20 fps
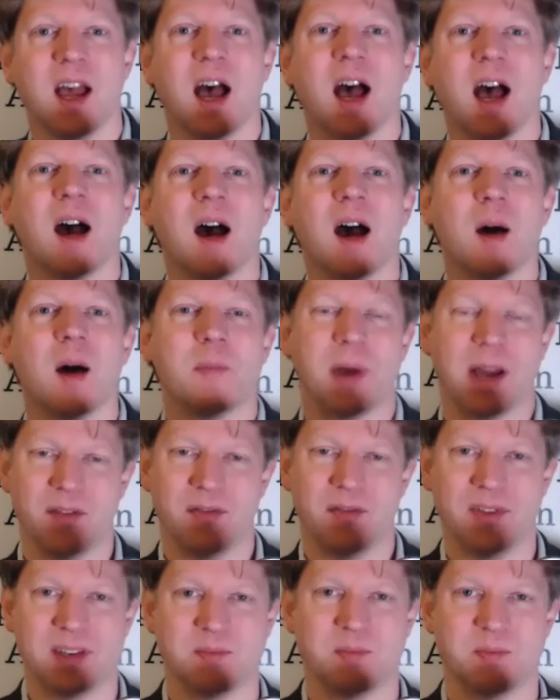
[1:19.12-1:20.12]

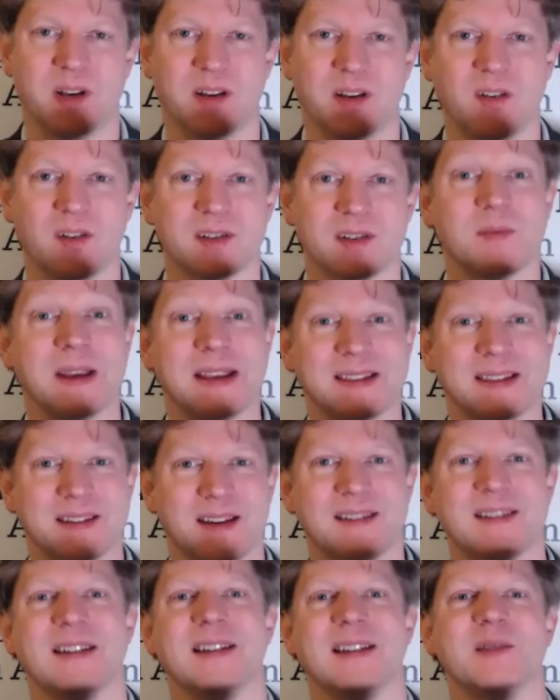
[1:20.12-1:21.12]
about this, but I've got some
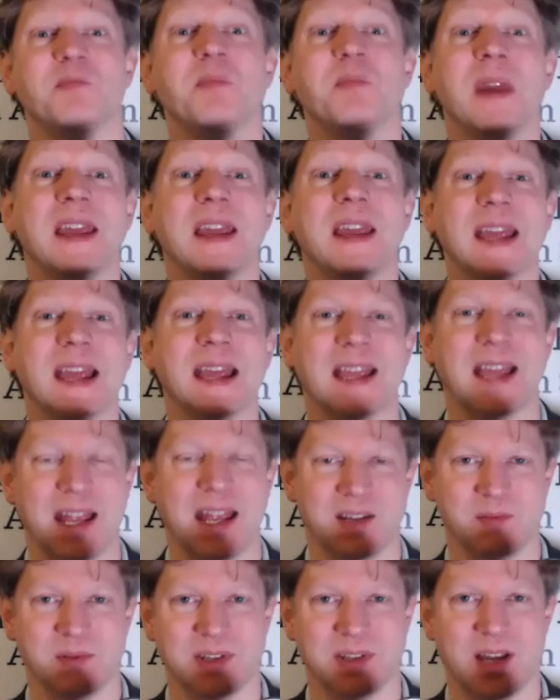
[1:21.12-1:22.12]
exciting speaking
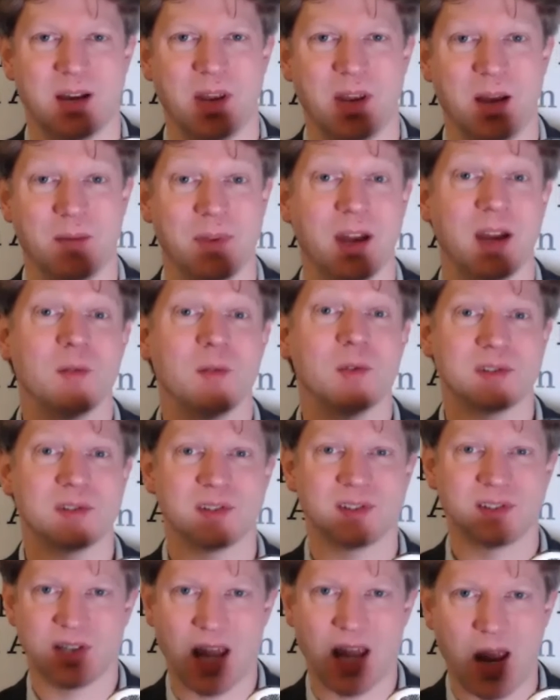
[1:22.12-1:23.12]
engagements coming up that I want
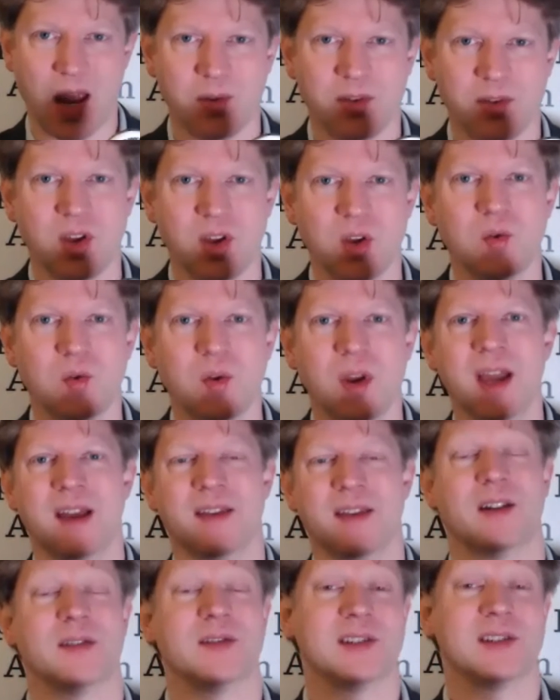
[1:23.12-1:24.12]
to share with you.
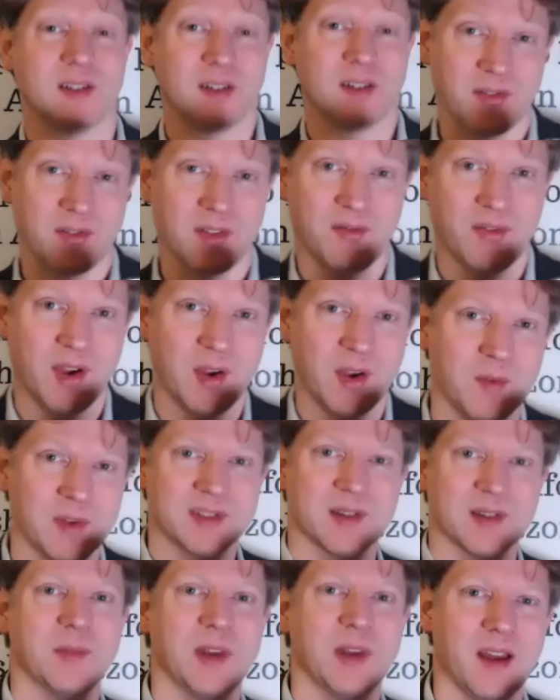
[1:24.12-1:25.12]
That I just got off the phone with
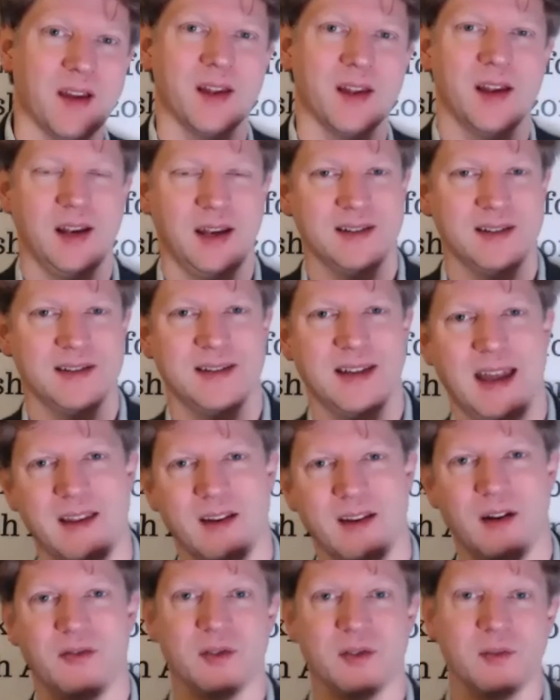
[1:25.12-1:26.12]
somebody earlier today
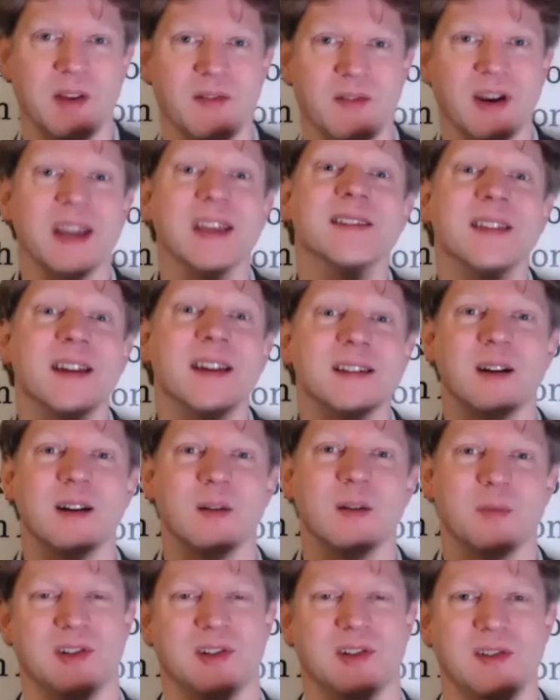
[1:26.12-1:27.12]
that offered me a very exciting
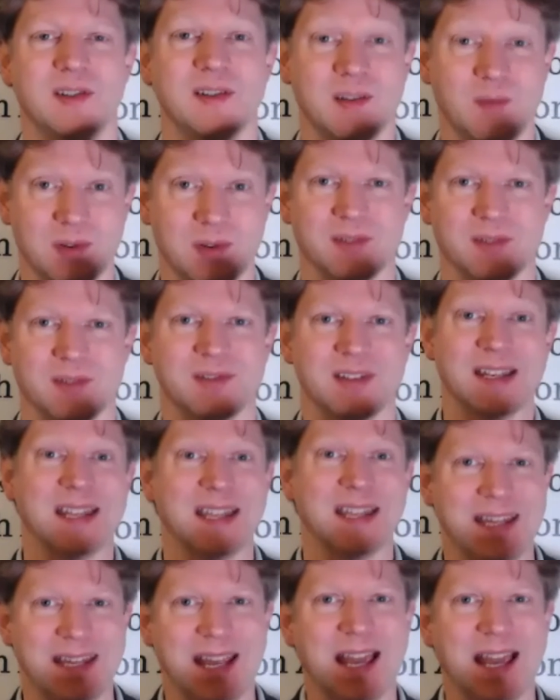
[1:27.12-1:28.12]
opportunity, which I've said
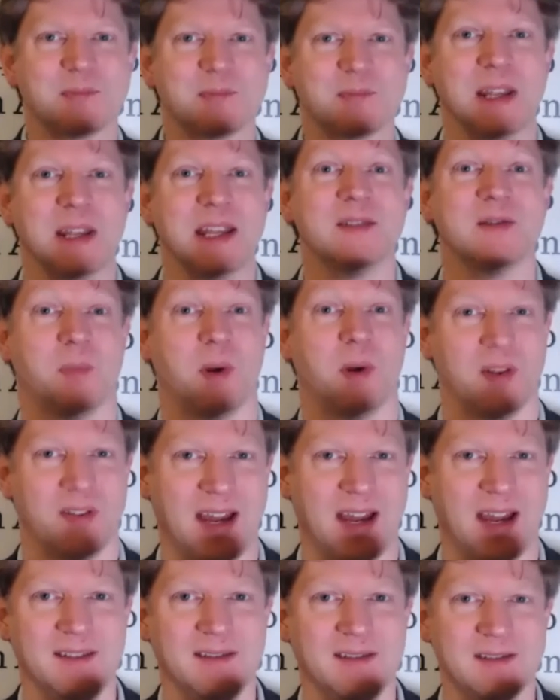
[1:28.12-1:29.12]
yes, please, with both
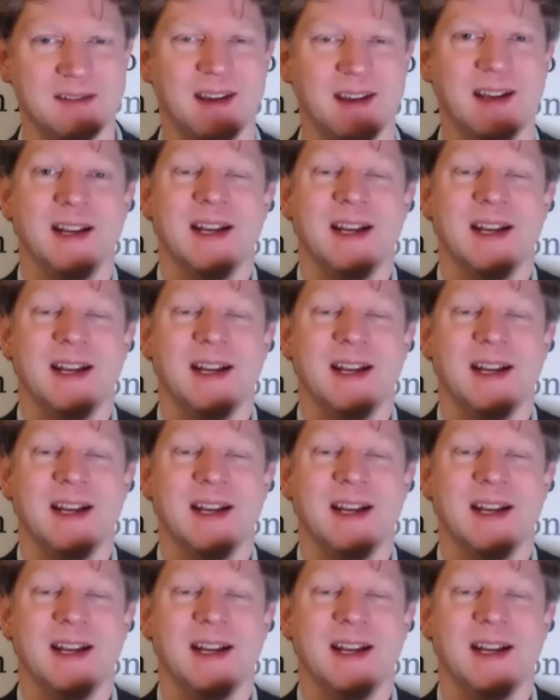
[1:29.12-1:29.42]
hands.